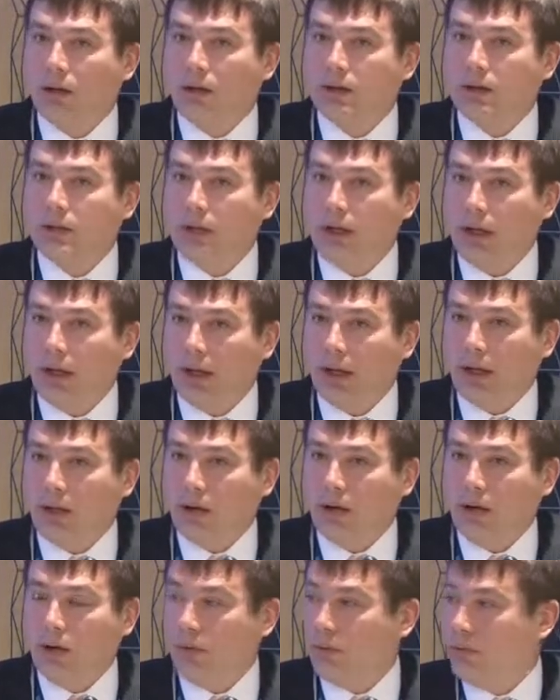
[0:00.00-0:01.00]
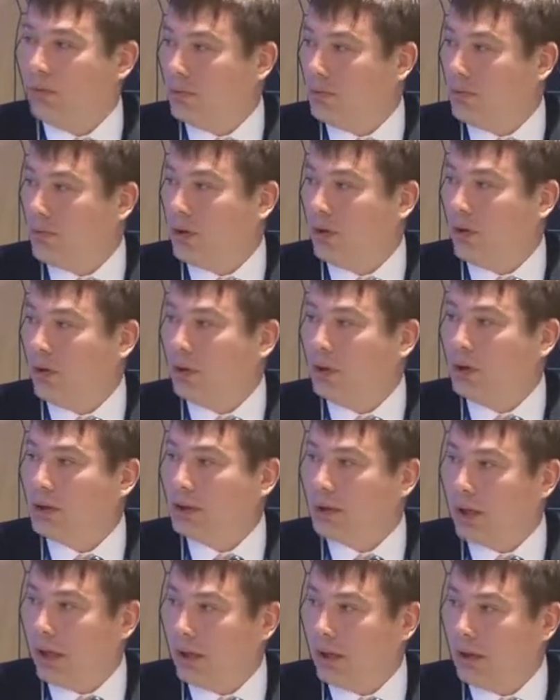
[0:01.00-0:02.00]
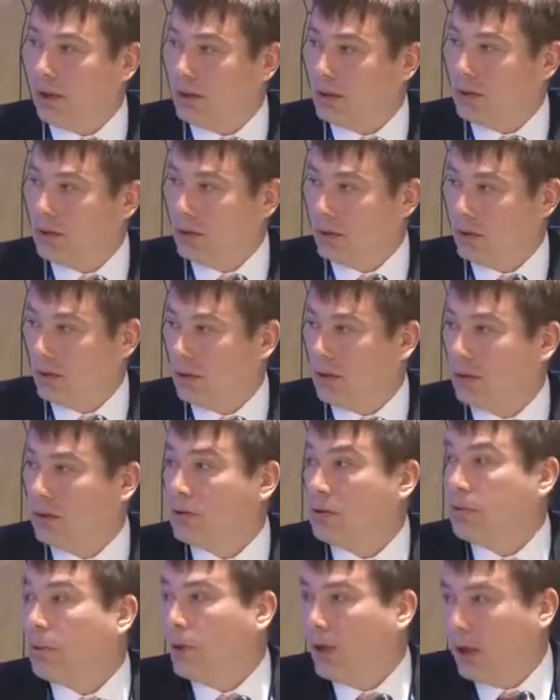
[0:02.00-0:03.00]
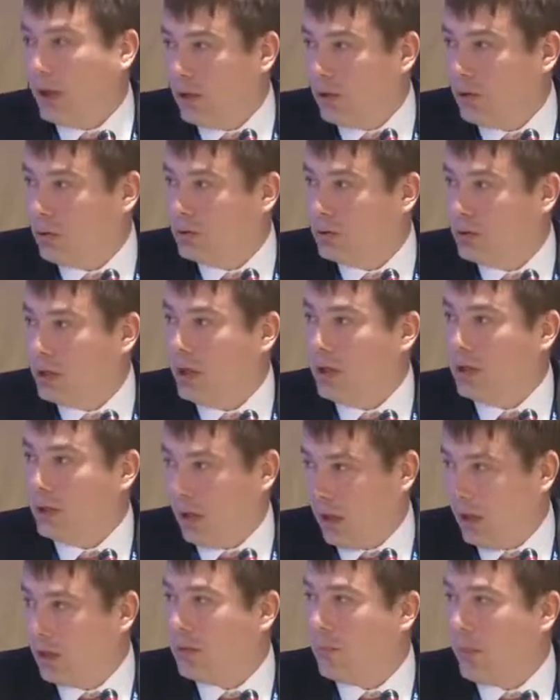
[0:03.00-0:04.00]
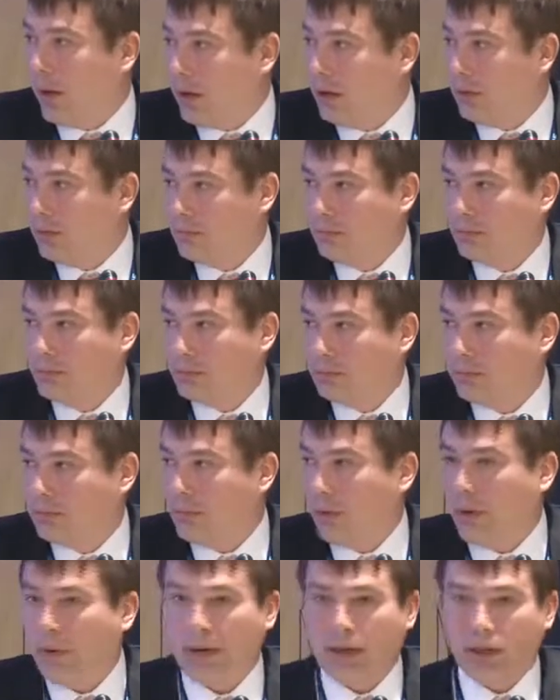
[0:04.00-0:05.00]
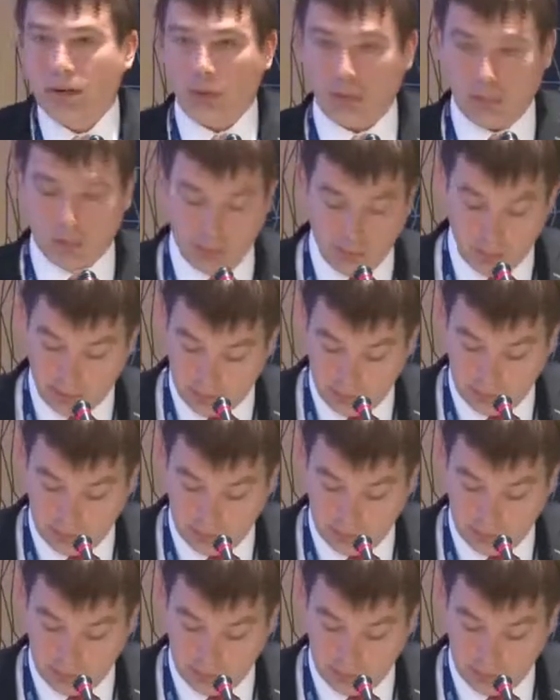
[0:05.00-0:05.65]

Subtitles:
sealing of sphenoid sinus, spontaneous in young men, very uncommon.